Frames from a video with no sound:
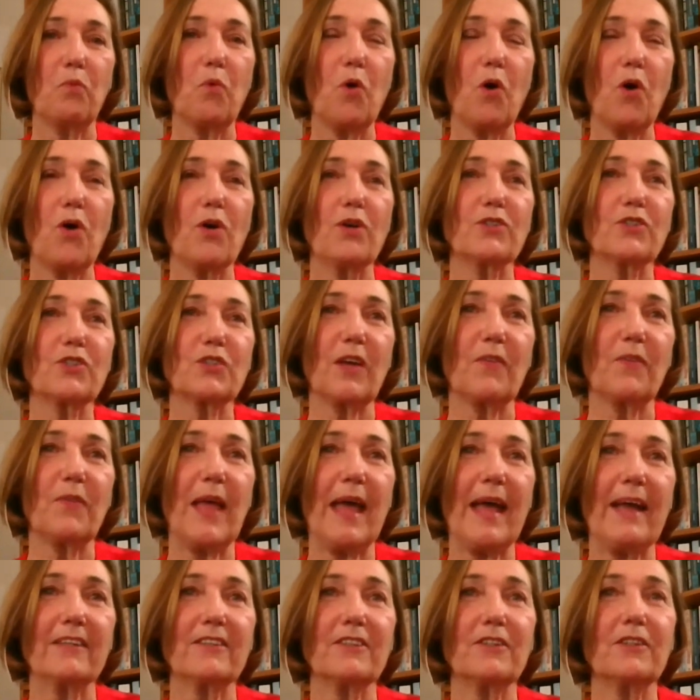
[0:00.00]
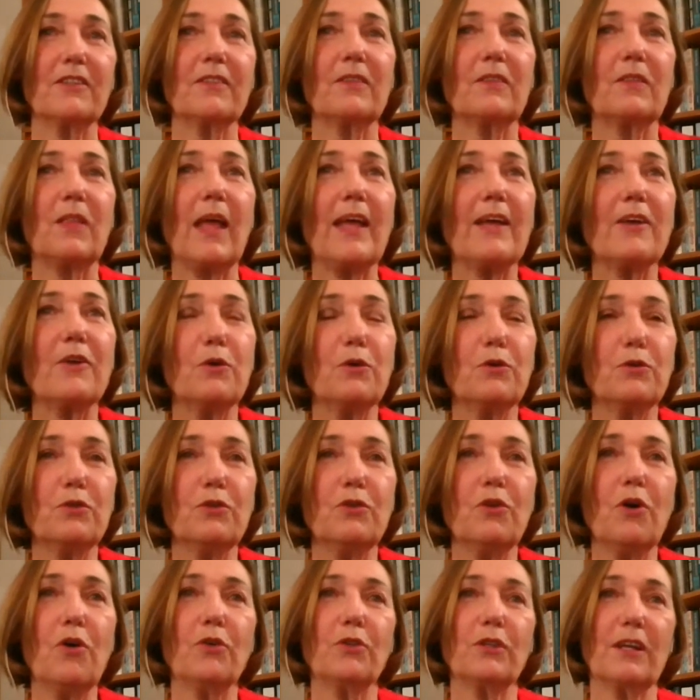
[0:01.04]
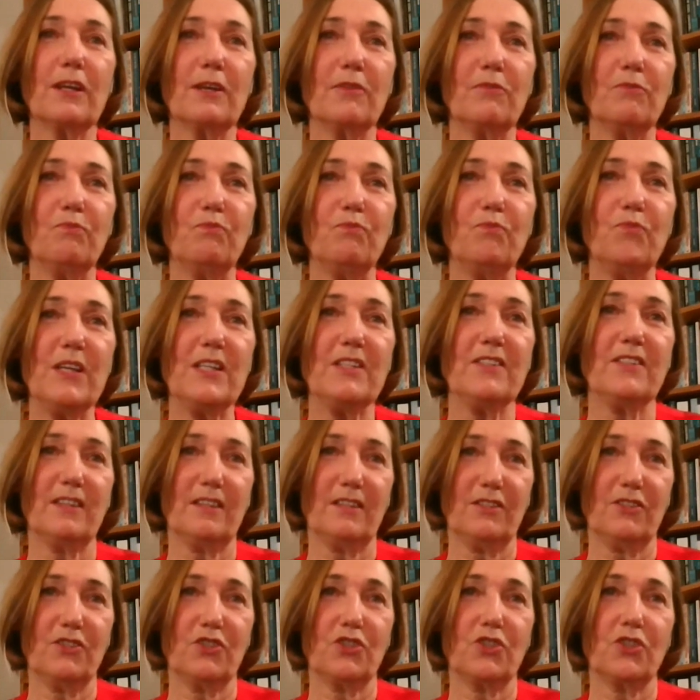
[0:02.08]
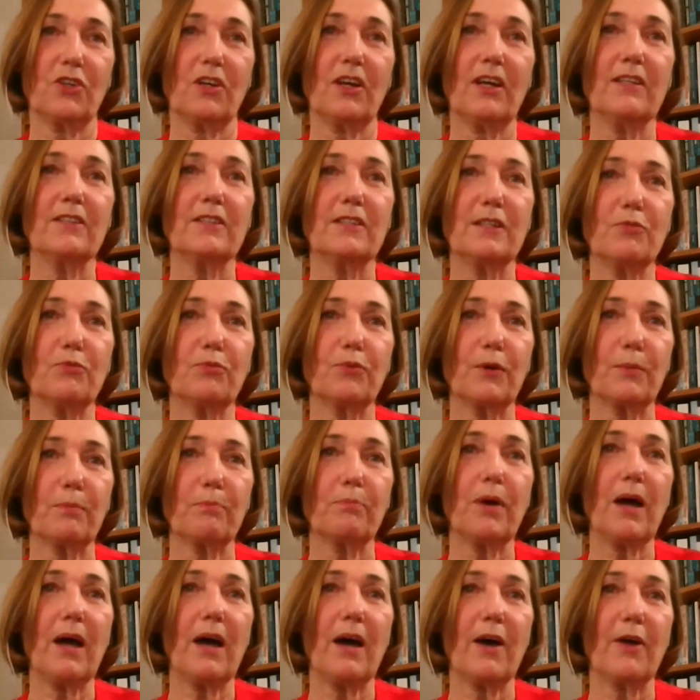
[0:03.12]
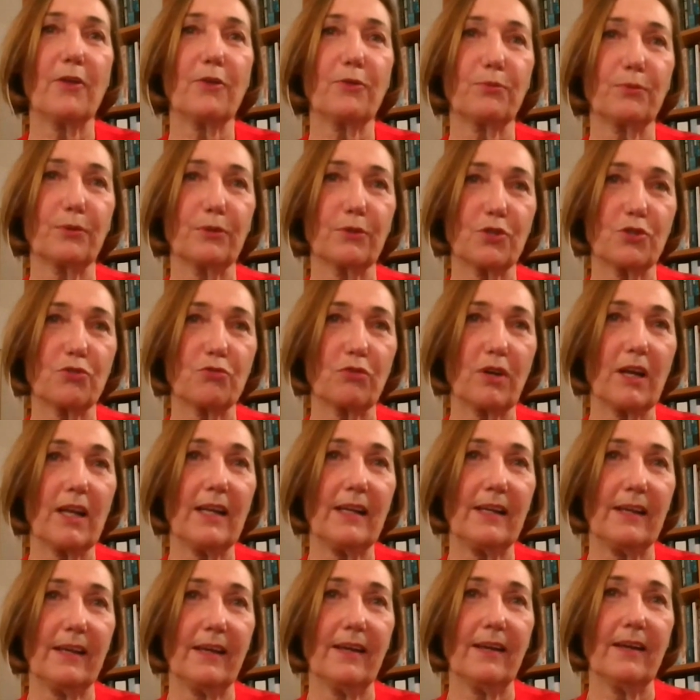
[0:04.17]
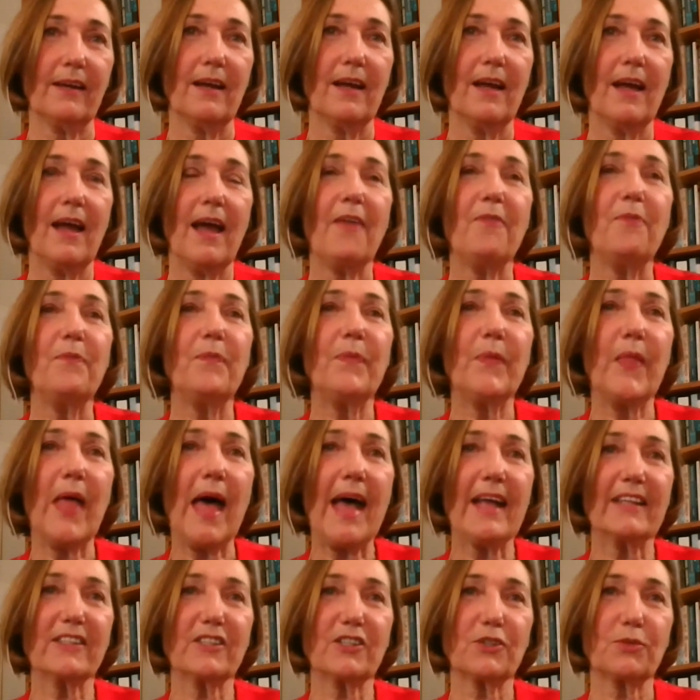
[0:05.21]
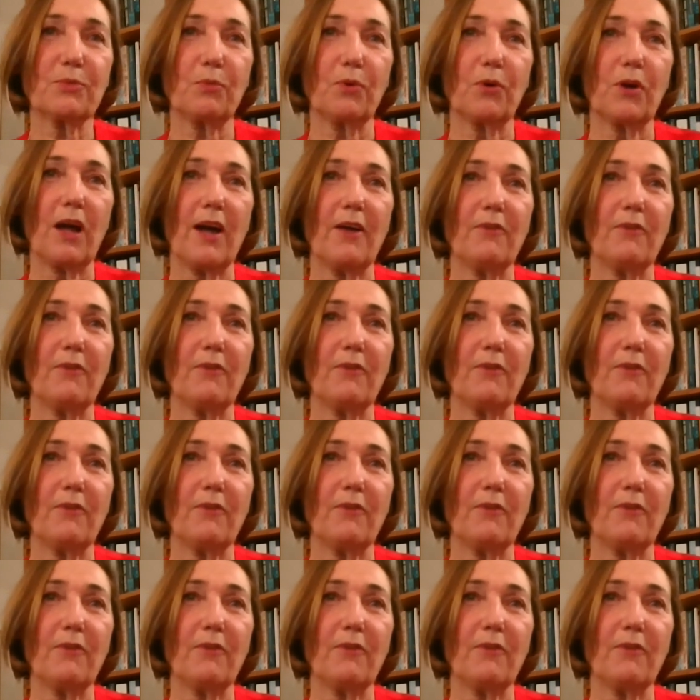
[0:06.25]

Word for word: was that they could not envisage a different path for Australia. And that's what